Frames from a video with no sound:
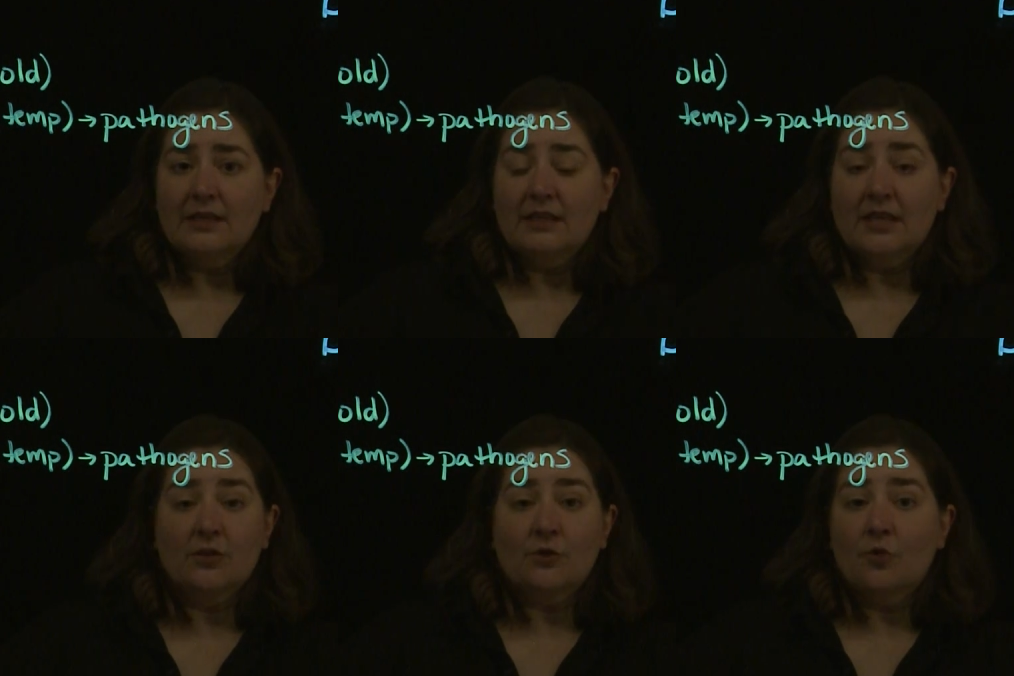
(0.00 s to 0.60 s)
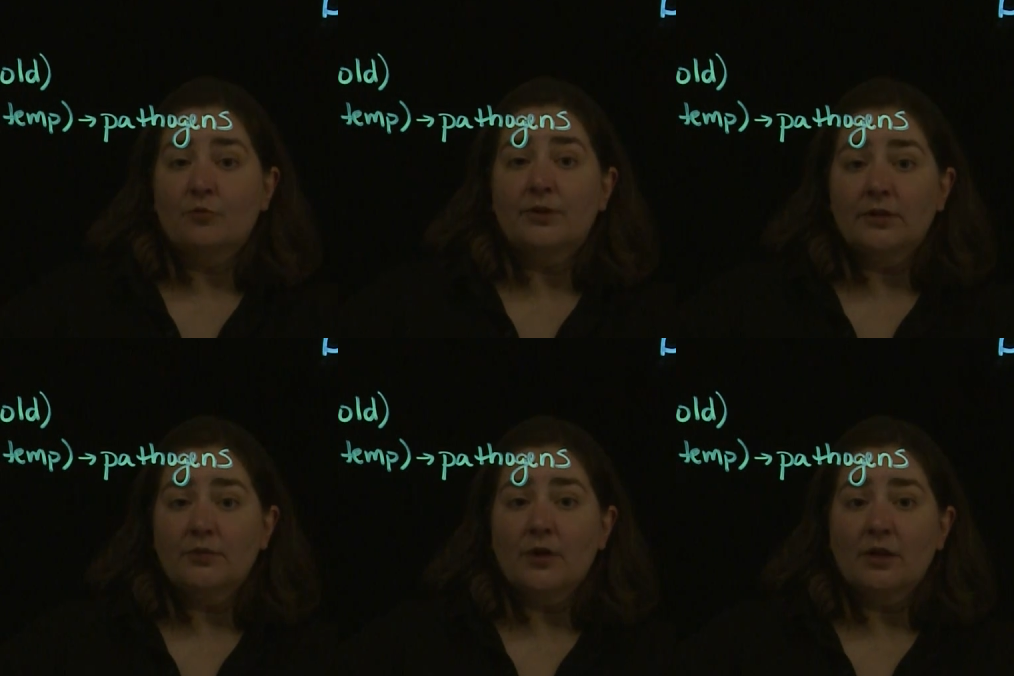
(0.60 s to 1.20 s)
They grow
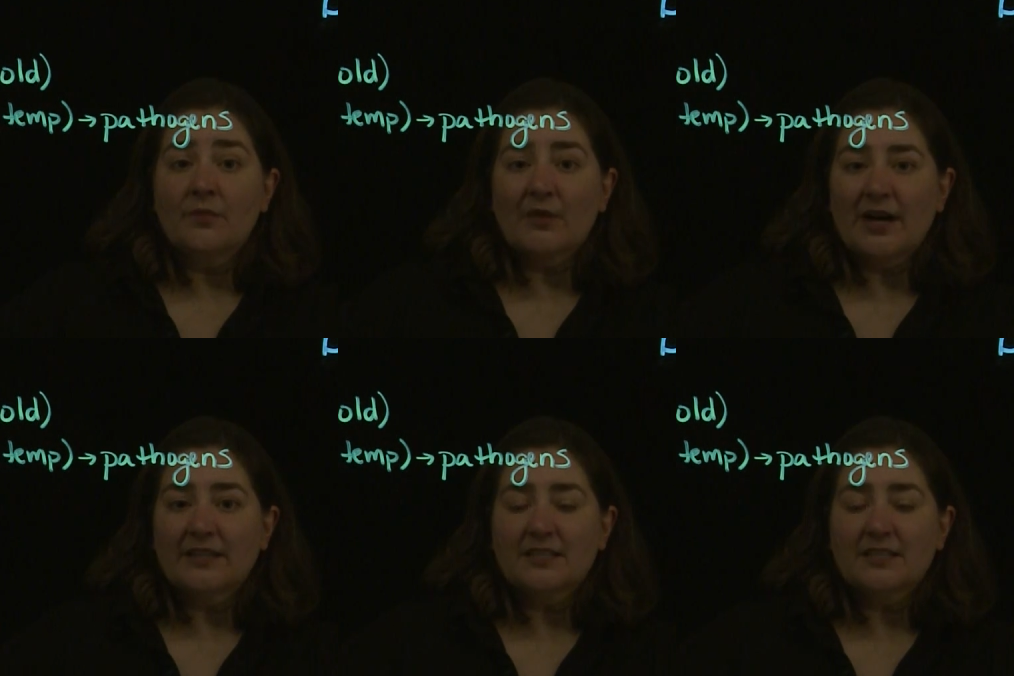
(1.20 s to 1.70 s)
really well at body